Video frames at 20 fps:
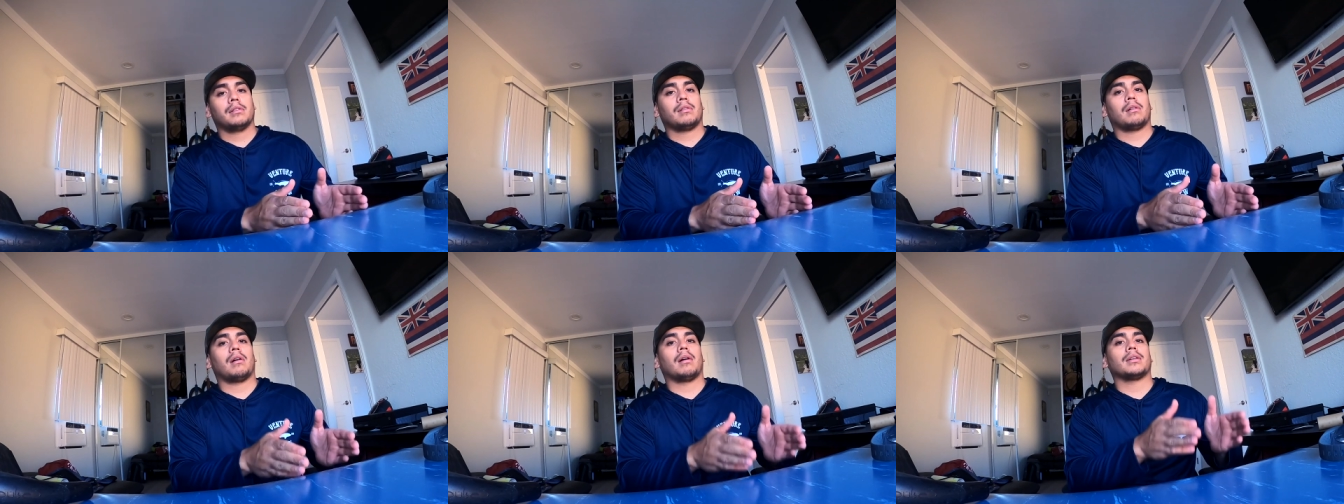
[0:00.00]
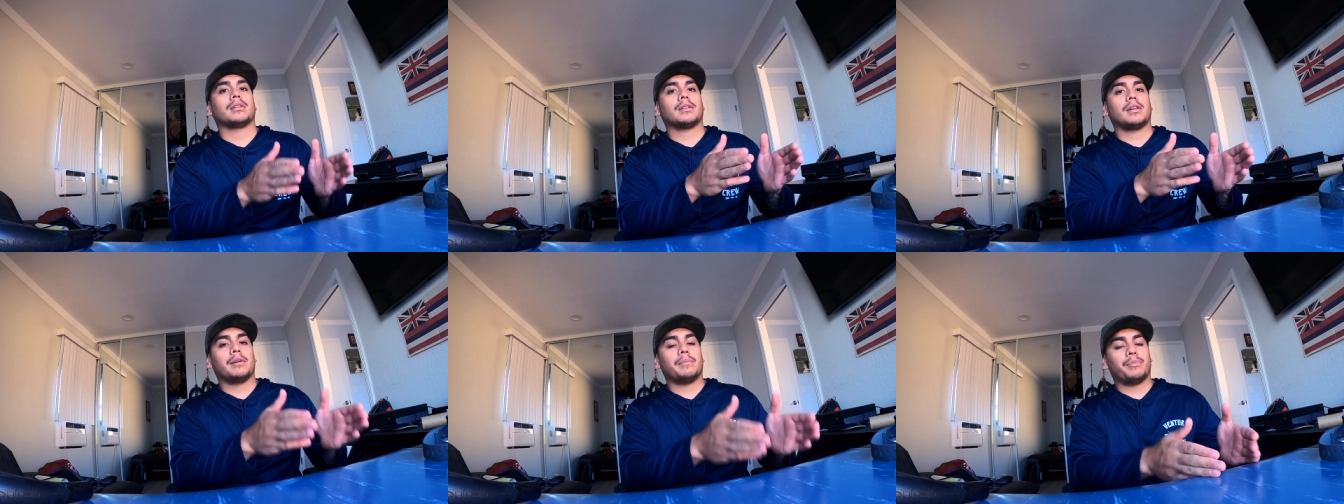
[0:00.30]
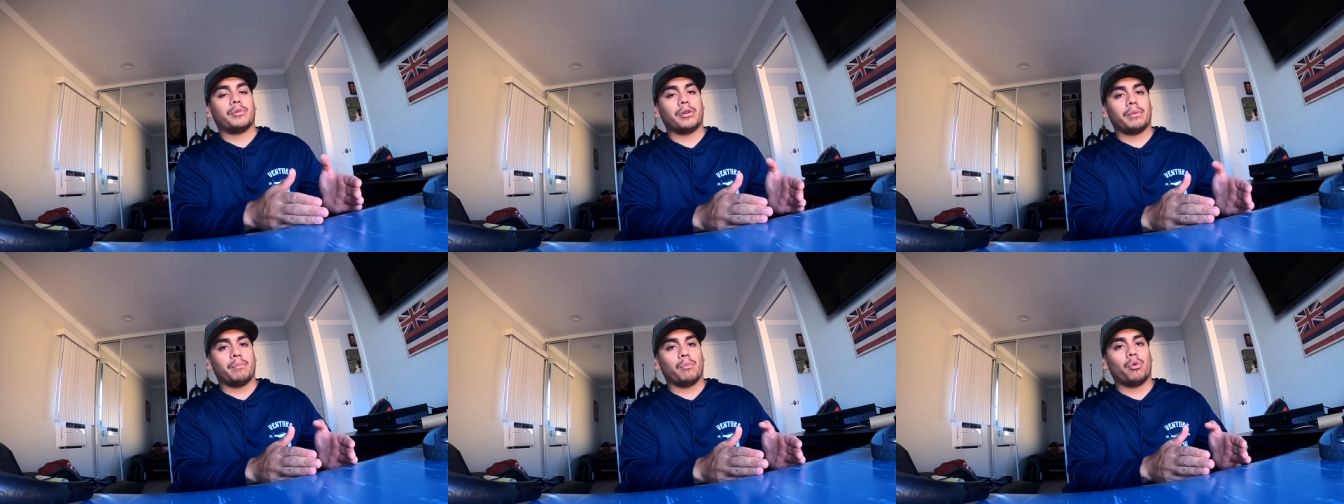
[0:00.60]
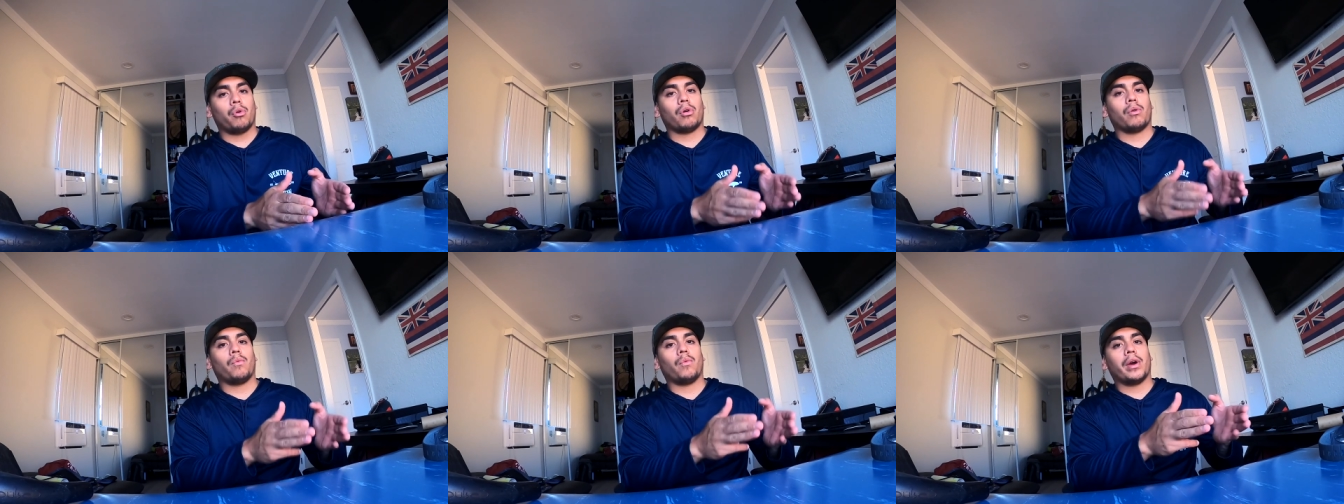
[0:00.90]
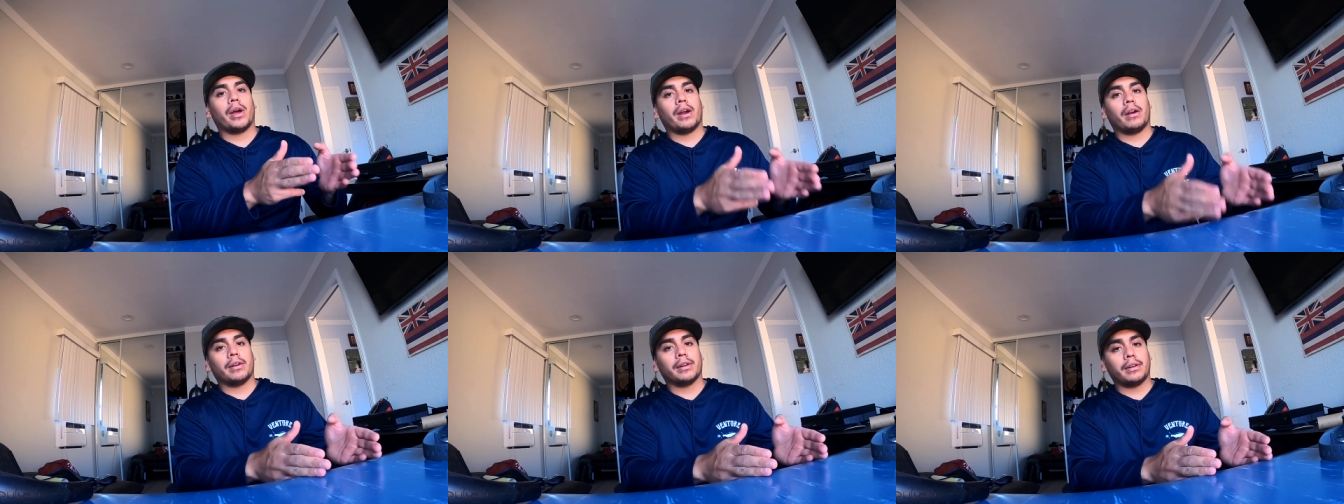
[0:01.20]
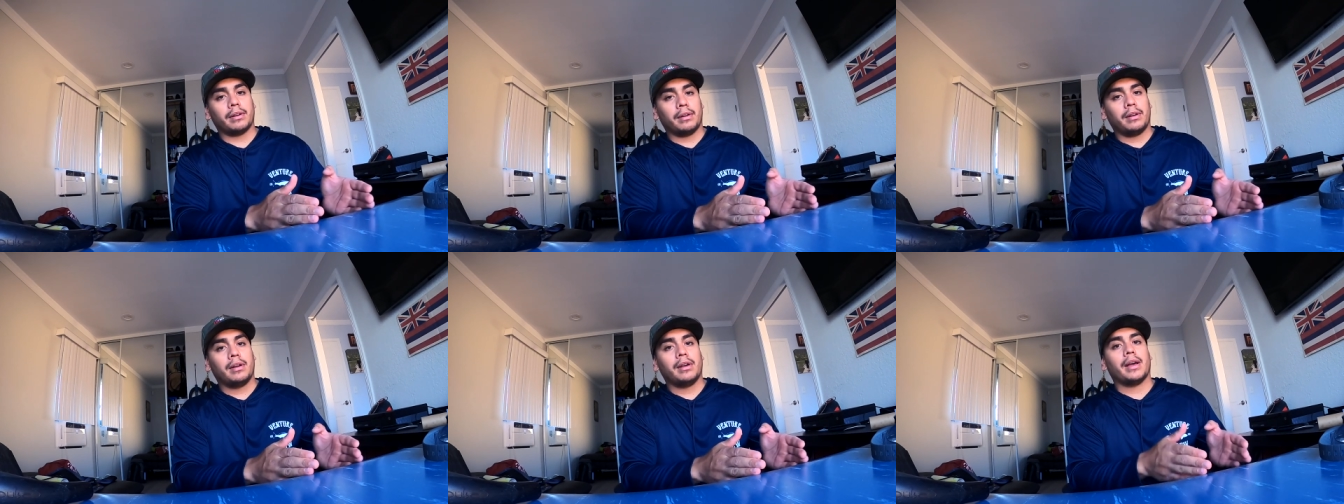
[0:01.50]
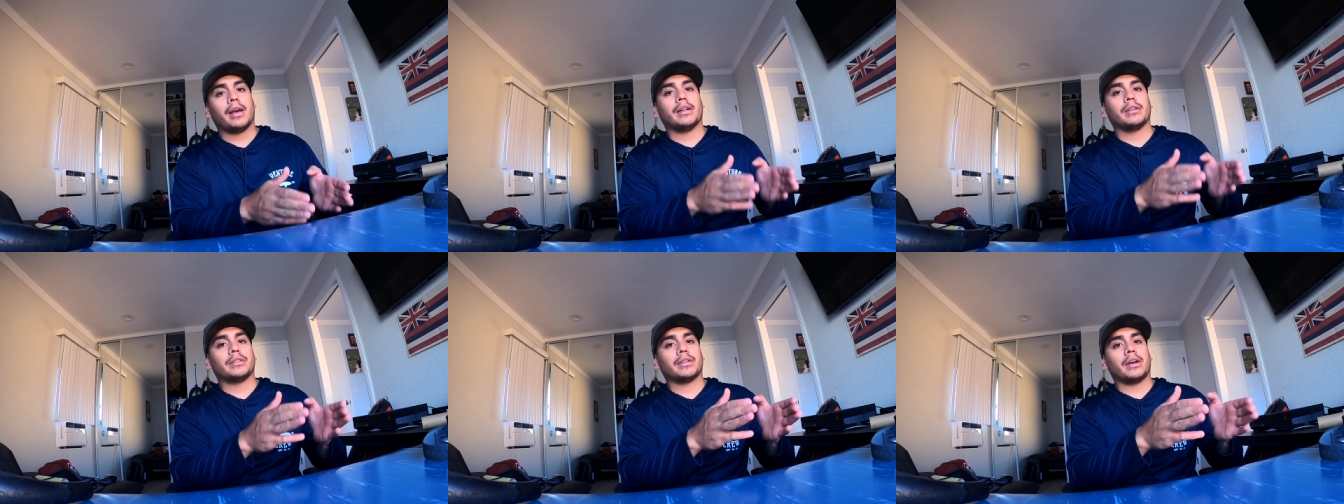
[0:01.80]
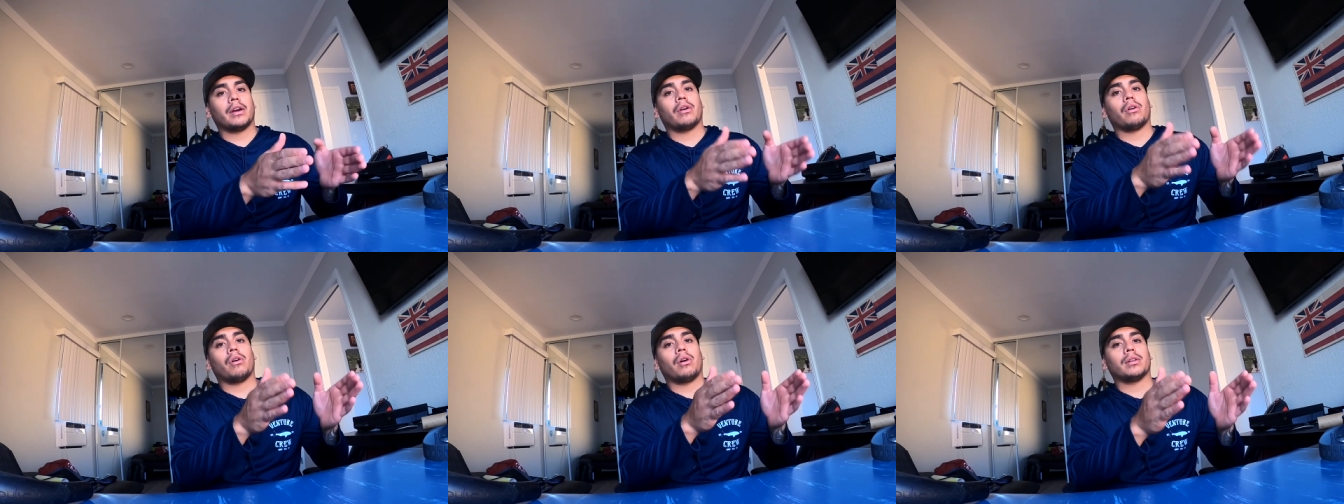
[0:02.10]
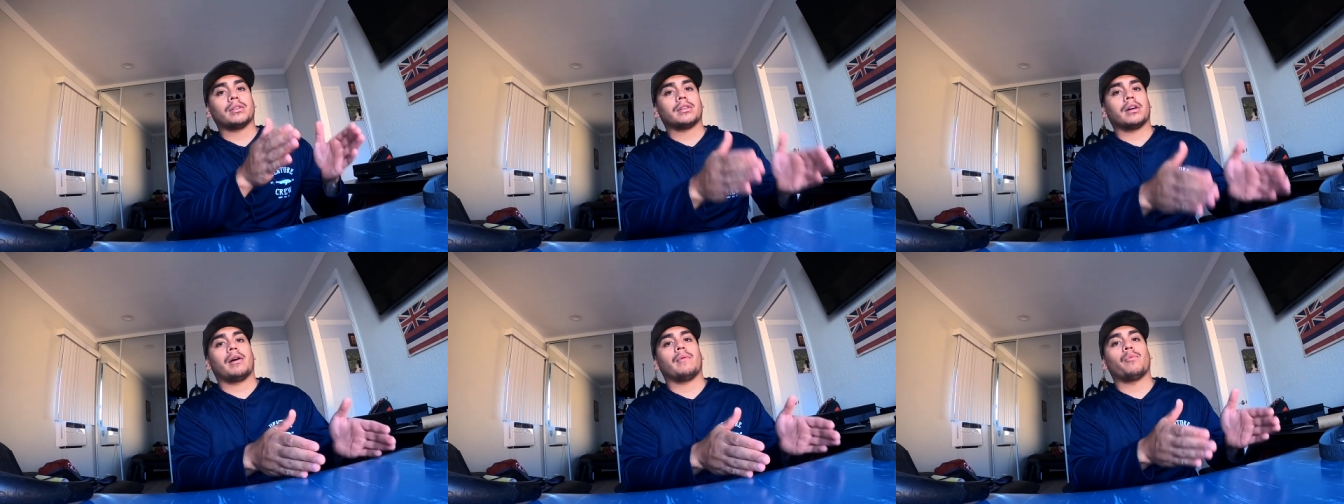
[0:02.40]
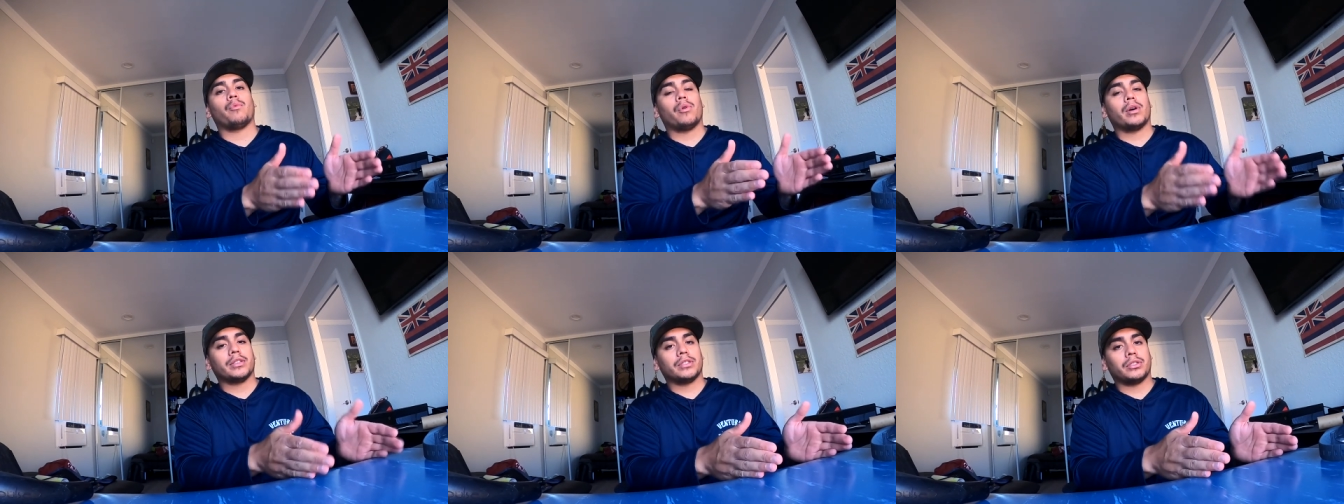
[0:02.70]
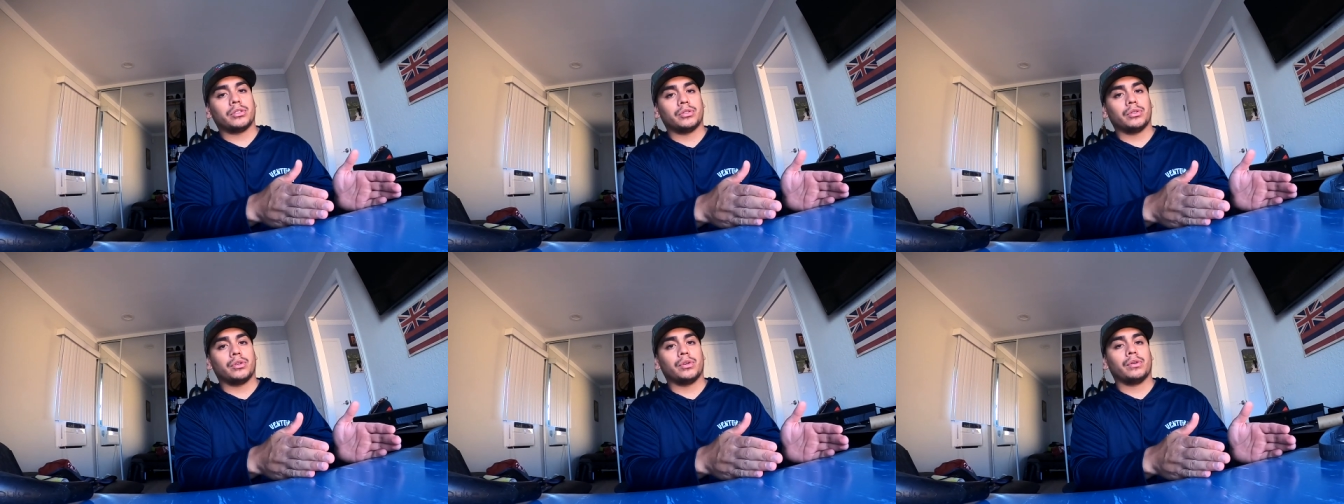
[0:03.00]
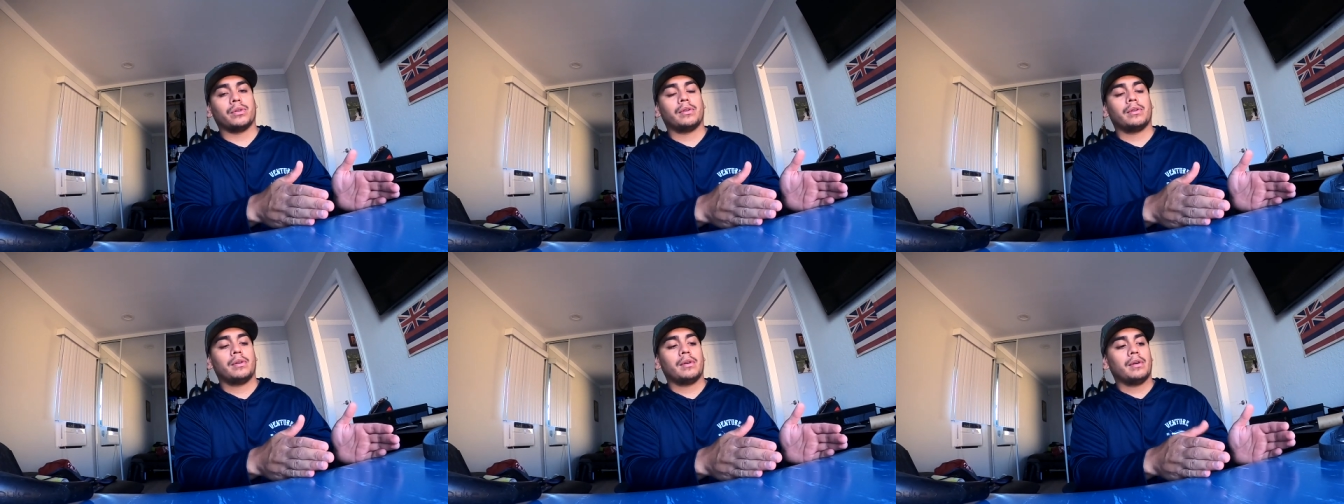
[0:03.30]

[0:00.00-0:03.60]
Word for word: Constantly put more wear and tear on top one suit,